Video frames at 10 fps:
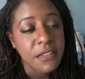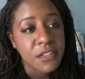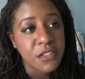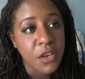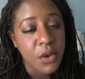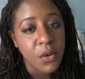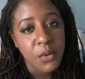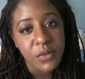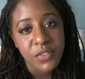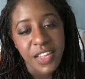
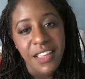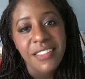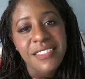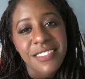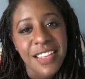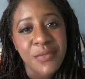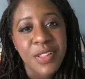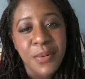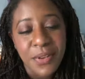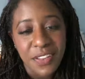So yeah, I'm
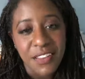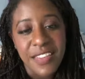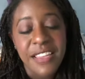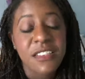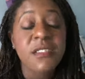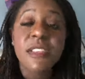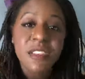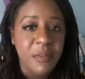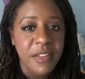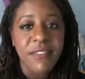really working on that. It's, it's
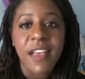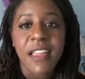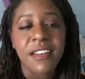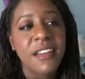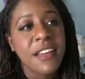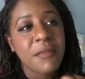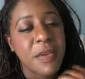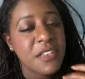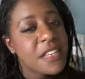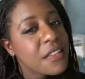going to be fun. I'm not
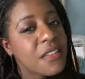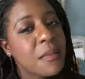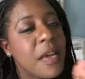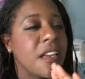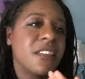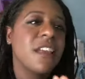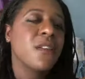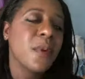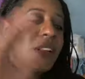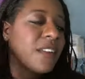going to say anything about it because I don't
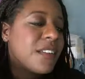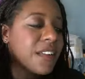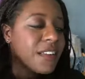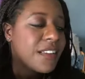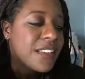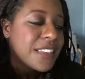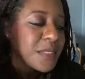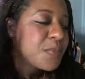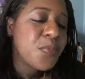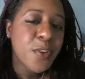want to
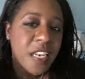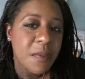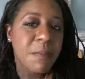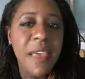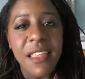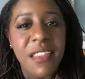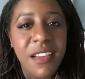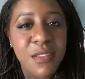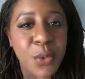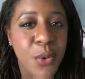bring any bad
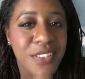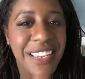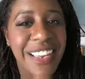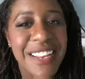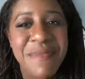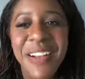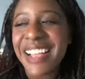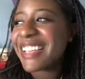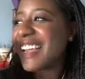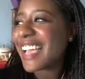luck towards it,
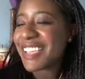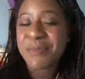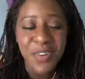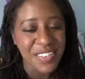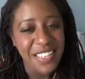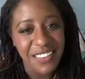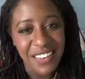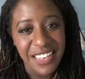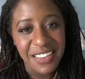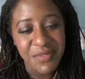but I'm working
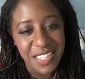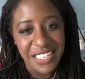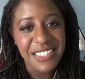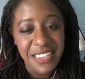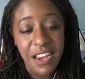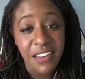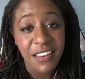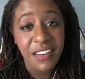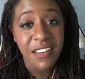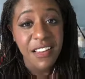on it. I'm really
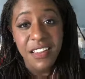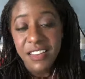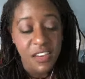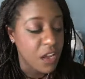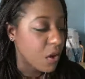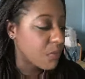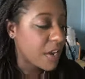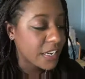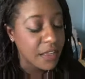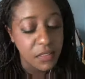excited. You know, I'm
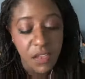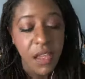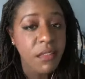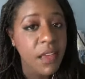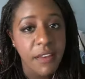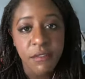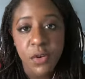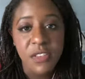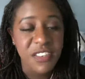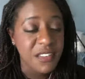writing out the outline for
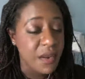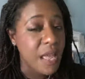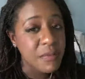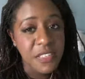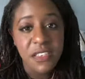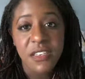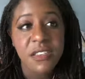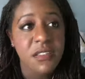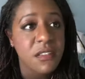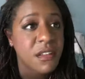the
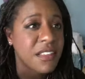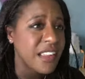synopsis of the